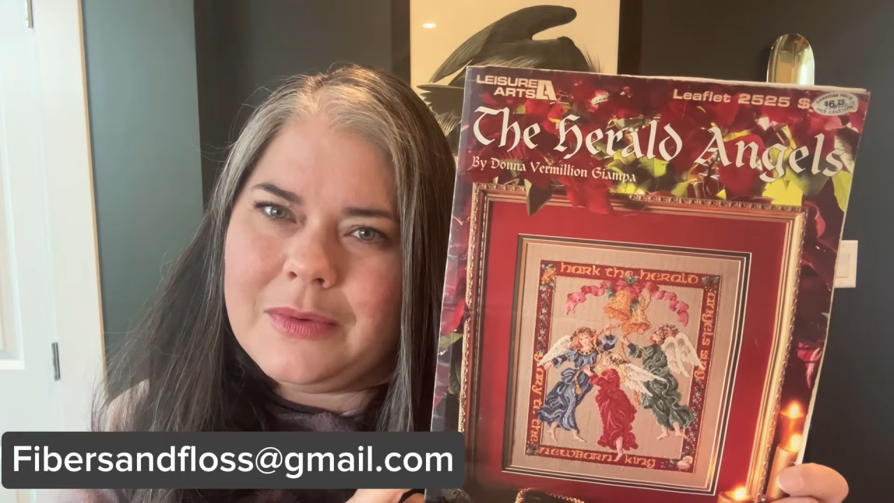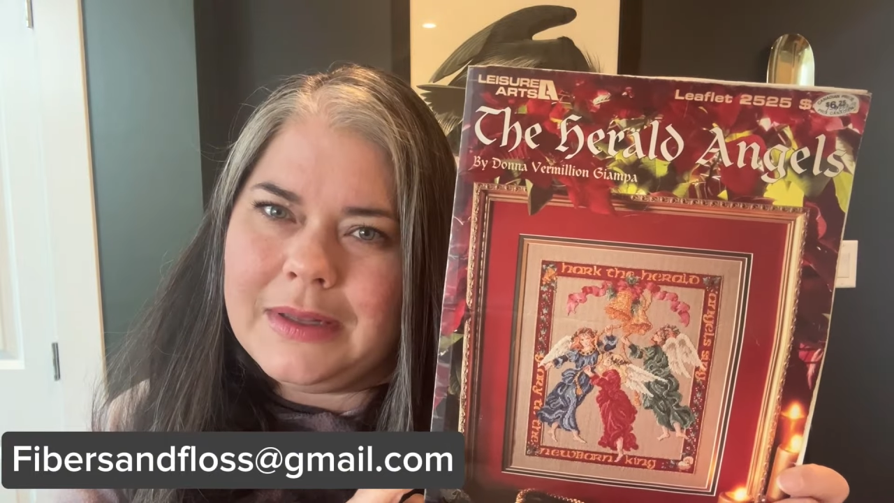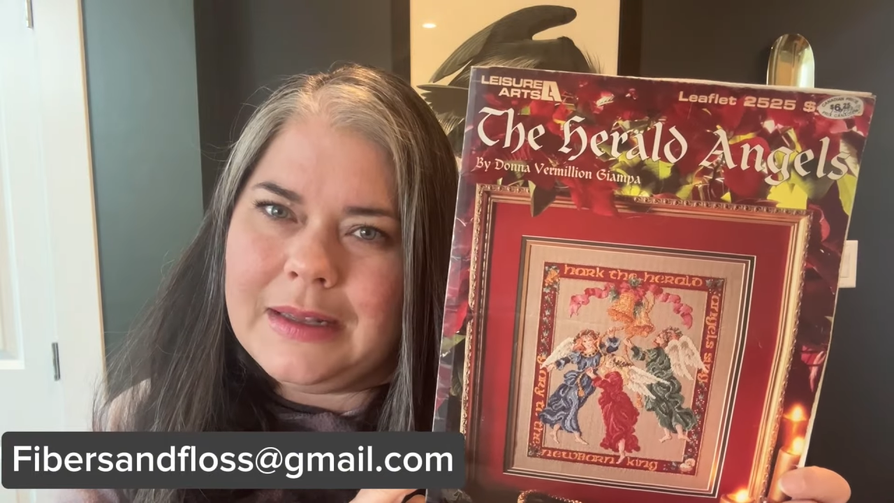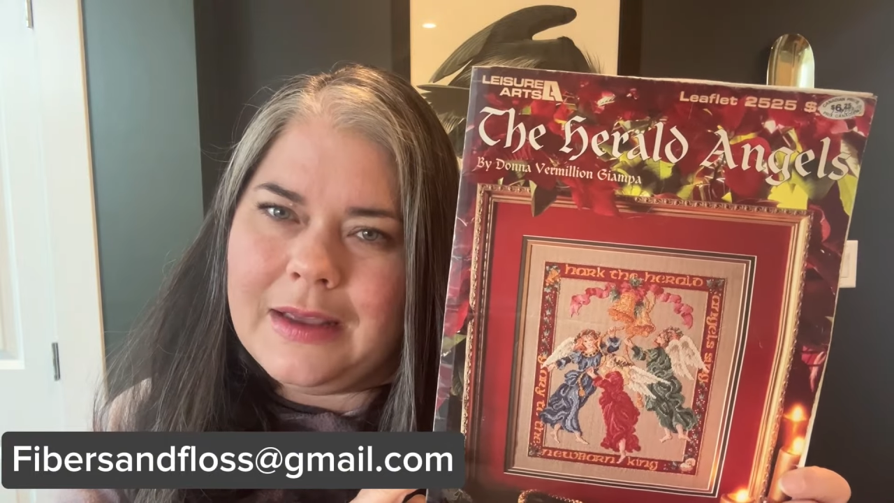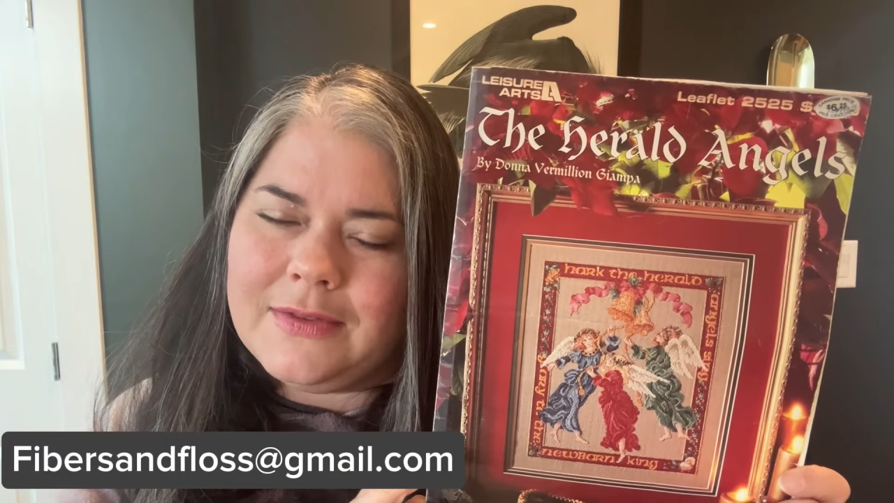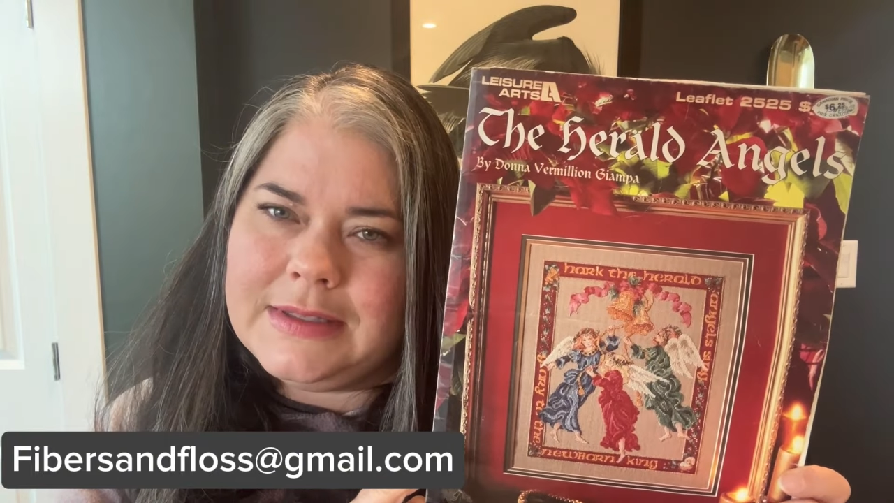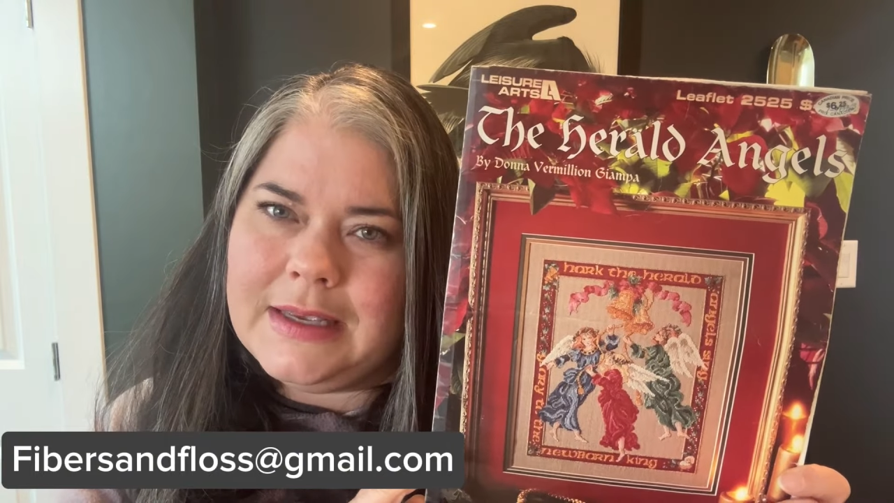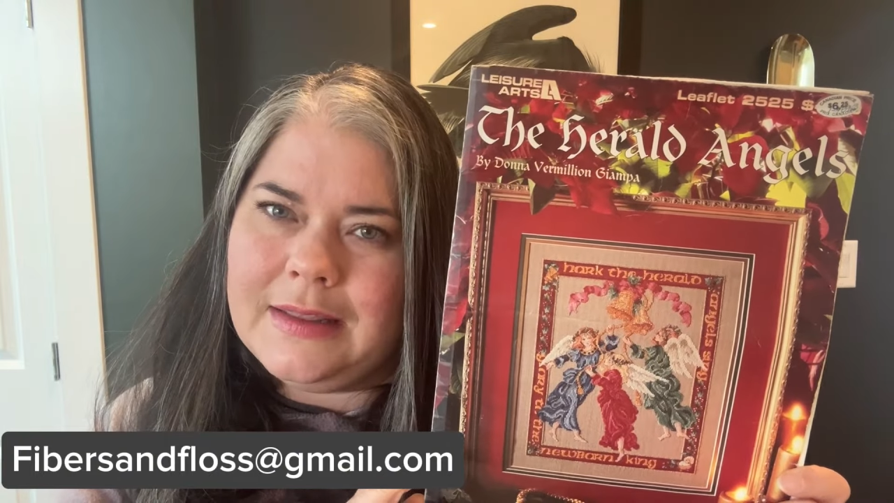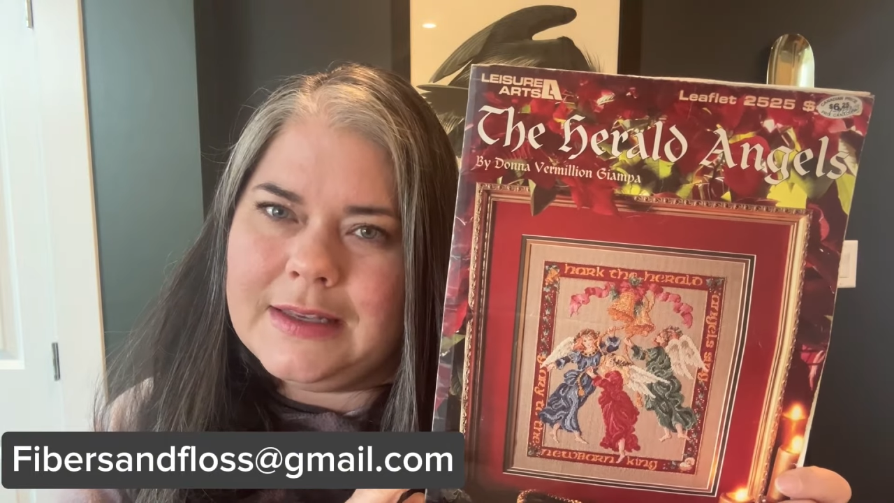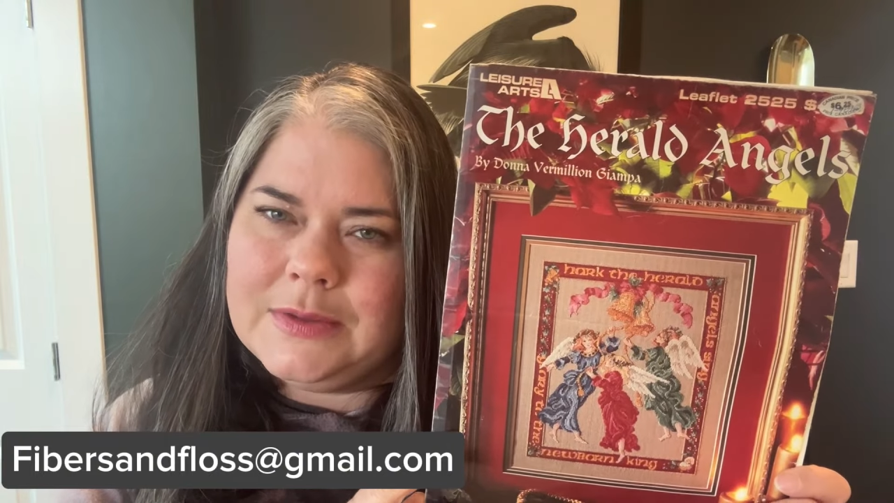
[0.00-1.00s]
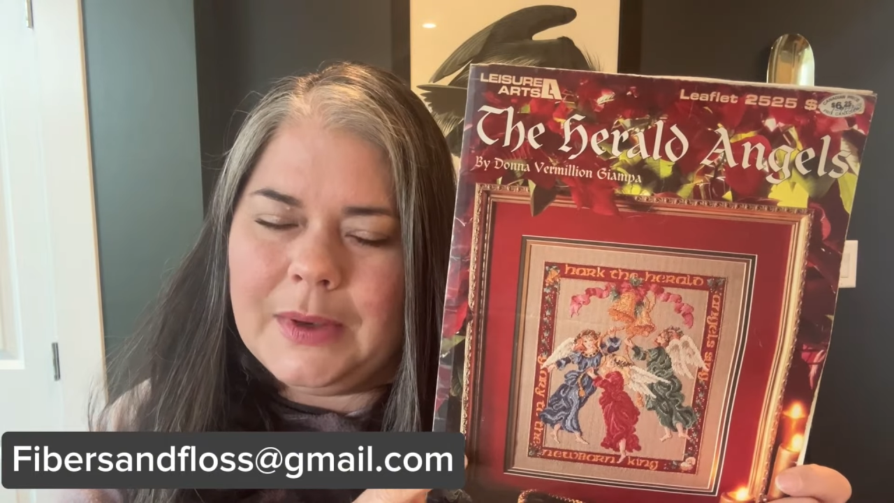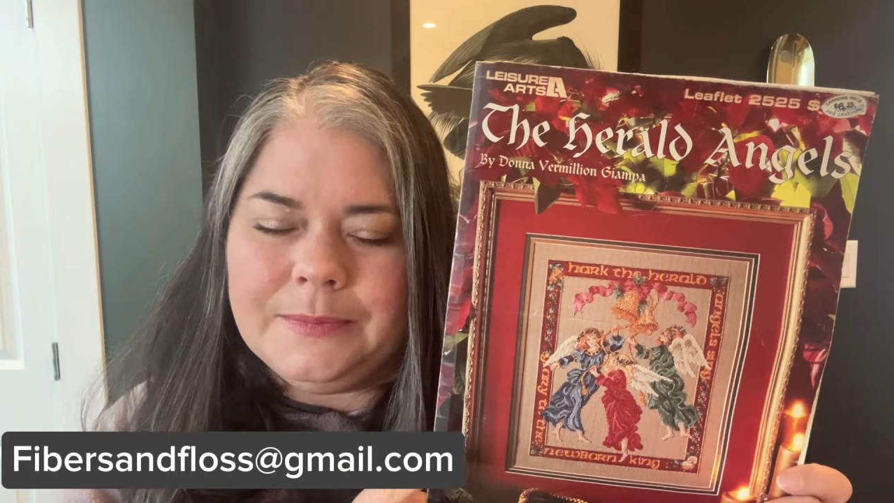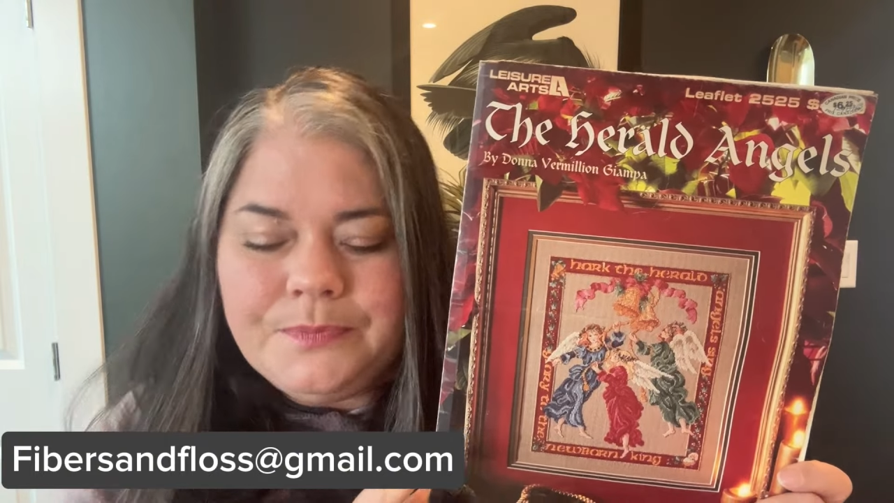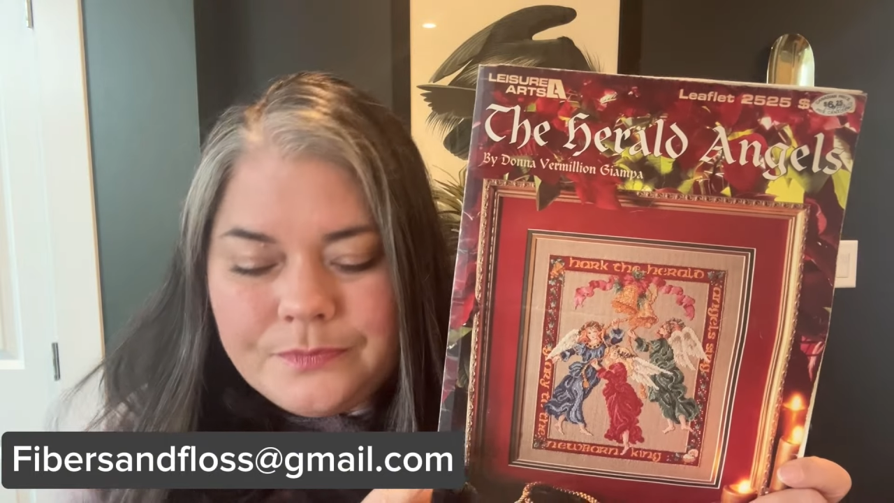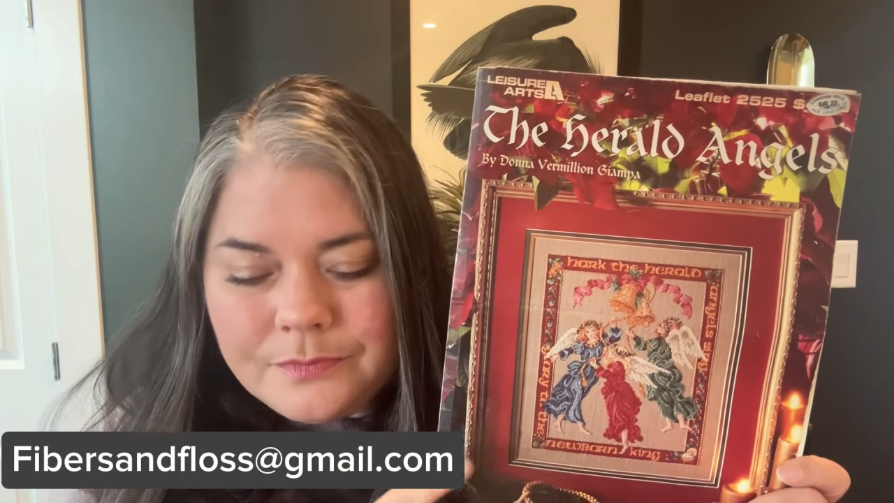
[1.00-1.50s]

really love seeing this one.